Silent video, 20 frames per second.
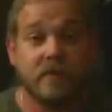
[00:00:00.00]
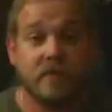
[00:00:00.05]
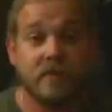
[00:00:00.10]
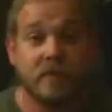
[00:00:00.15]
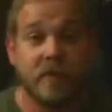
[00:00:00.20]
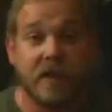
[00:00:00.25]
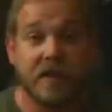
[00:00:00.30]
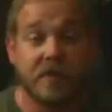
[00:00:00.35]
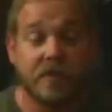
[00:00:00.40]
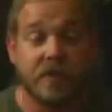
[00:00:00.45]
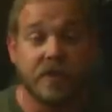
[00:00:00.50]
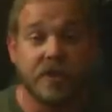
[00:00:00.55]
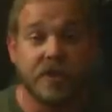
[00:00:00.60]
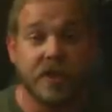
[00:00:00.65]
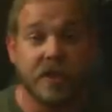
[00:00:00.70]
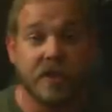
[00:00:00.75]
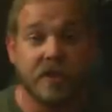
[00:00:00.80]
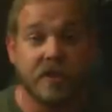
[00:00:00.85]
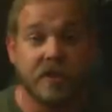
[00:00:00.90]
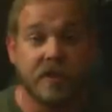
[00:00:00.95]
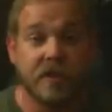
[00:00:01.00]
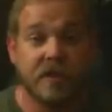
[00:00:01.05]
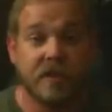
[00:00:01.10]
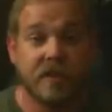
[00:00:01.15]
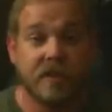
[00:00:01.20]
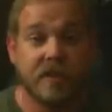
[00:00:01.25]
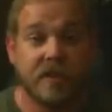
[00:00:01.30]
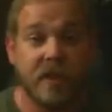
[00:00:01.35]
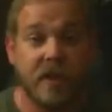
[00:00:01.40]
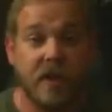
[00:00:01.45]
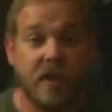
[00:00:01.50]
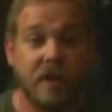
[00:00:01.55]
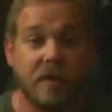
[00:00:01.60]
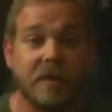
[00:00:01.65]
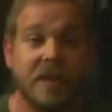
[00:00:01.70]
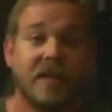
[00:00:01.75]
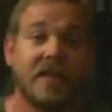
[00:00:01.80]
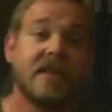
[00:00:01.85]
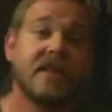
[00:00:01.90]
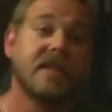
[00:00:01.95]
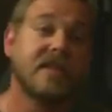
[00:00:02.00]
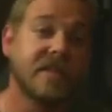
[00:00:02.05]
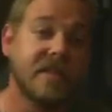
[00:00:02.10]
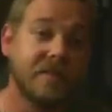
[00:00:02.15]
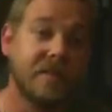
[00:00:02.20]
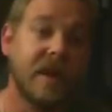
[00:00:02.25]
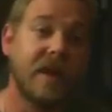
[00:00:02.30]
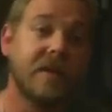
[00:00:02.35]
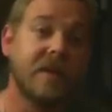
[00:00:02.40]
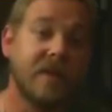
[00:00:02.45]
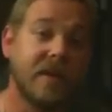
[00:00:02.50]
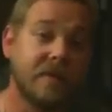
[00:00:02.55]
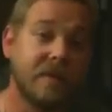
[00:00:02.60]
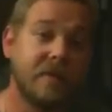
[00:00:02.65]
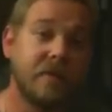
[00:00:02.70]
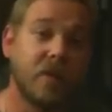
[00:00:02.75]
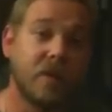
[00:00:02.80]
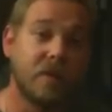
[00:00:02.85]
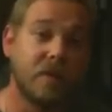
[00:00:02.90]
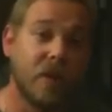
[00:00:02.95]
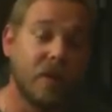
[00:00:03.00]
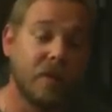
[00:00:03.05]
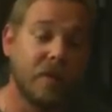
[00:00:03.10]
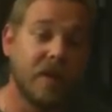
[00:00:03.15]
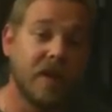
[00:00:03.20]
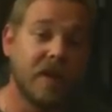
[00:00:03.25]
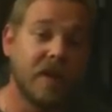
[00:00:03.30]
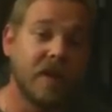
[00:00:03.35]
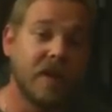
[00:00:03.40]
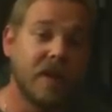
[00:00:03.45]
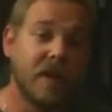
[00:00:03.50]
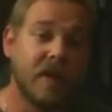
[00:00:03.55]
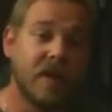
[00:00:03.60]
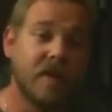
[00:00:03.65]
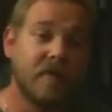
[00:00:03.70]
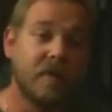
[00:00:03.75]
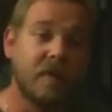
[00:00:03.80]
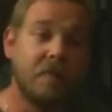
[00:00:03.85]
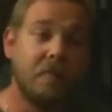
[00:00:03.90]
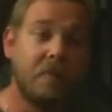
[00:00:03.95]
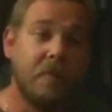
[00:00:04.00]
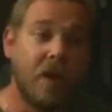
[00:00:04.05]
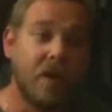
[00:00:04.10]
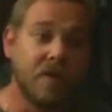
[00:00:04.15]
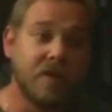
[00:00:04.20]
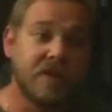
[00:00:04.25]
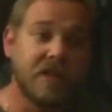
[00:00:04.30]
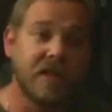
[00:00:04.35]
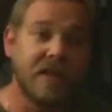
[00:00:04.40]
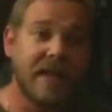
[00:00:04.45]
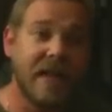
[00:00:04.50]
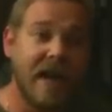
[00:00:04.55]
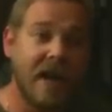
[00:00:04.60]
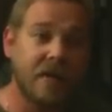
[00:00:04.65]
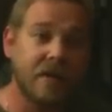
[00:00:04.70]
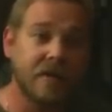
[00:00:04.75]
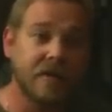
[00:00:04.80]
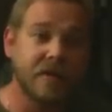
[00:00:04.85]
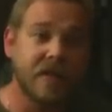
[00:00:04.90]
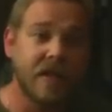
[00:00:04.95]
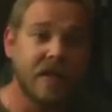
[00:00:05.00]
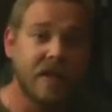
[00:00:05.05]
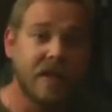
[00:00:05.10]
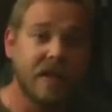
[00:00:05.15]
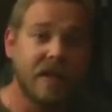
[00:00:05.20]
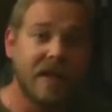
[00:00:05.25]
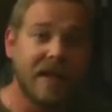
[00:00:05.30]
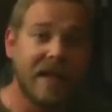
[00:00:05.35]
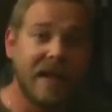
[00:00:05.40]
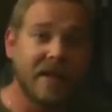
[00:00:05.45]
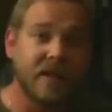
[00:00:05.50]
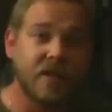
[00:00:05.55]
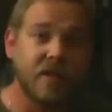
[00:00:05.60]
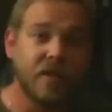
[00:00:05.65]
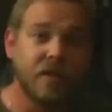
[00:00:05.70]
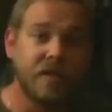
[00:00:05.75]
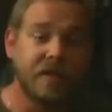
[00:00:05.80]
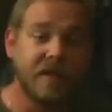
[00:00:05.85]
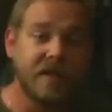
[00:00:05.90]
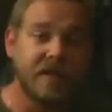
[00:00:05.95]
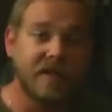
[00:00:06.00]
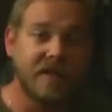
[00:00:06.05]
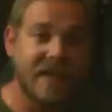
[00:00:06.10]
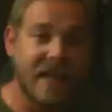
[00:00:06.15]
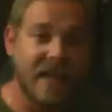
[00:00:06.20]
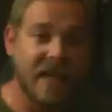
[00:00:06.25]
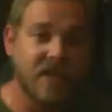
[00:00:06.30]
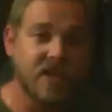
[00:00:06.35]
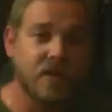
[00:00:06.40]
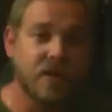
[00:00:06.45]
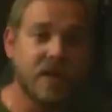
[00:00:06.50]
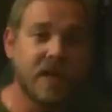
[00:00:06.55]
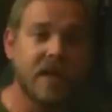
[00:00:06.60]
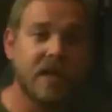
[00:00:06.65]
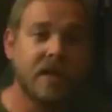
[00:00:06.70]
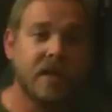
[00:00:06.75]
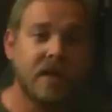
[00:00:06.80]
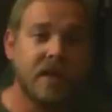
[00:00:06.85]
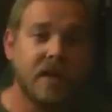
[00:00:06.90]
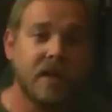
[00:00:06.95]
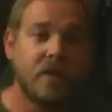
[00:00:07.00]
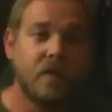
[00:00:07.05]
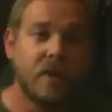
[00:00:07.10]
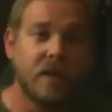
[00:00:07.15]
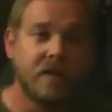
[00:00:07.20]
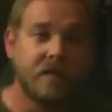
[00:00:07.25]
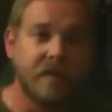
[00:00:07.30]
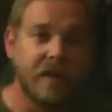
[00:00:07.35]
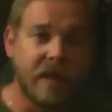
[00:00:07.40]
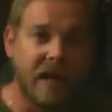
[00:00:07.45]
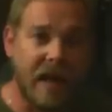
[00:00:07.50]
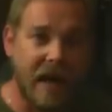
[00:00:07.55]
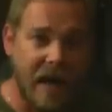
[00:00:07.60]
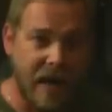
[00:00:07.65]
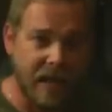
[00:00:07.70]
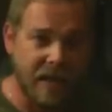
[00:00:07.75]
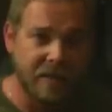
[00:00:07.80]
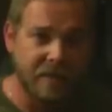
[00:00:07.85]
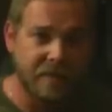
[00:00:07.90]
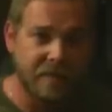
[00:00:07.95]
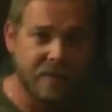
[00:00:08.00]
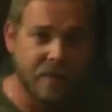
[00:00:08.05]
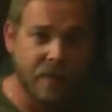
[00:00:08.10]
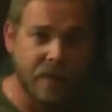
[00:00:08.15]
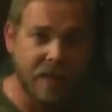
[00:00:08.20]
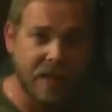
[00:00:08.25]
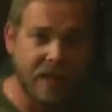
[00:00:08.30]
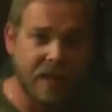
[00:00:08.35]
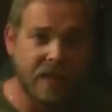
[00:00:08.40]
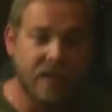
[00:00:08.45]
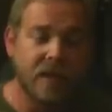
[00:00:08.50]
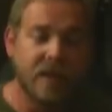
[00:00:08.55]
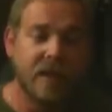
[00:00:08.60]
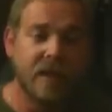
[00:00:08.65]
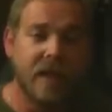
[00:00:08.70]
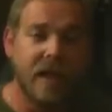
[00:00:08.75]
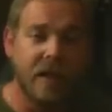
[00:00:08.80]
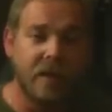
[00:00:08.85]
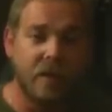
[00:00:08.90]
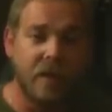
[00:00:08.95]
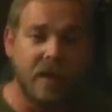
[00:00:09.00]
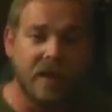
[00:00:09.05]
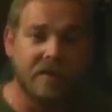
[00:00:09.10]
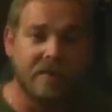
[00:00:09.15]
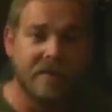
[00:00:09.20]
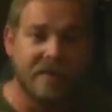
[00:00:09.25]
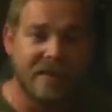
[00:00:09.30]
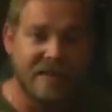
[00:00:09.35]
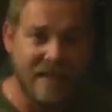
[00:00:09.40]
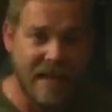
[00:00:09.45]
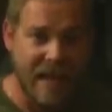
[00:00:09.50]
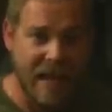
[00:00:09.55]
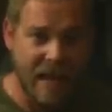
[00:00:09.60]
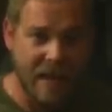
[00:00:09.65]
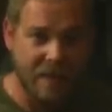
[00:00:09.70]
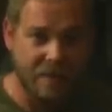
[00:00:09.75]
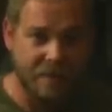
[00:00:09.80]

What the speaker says: right through the shirt. So, I mean, this is probably a little bit more appropriate for most encounters. I got two of the sage green, one of the olive green, and one of the tan.